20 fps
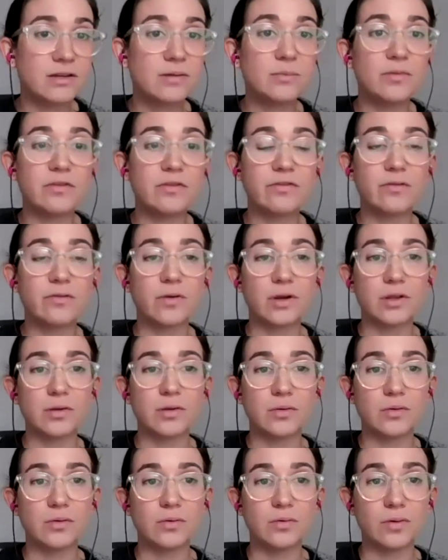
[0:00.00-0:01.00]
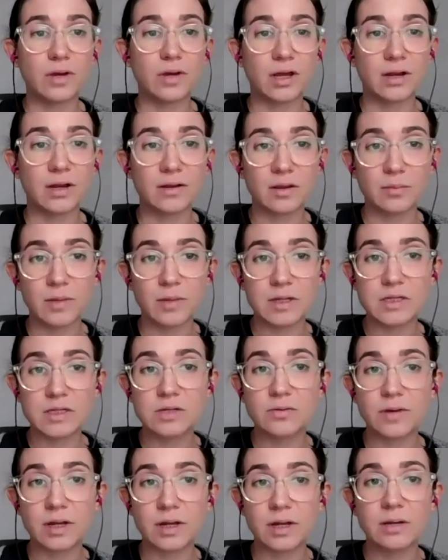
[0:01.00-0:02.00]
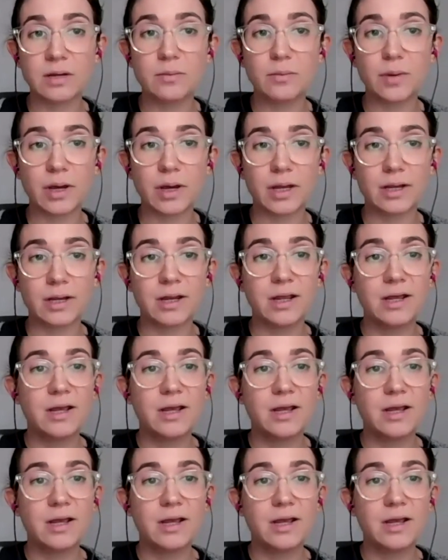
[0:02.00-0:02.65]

before you kind of commit to it. But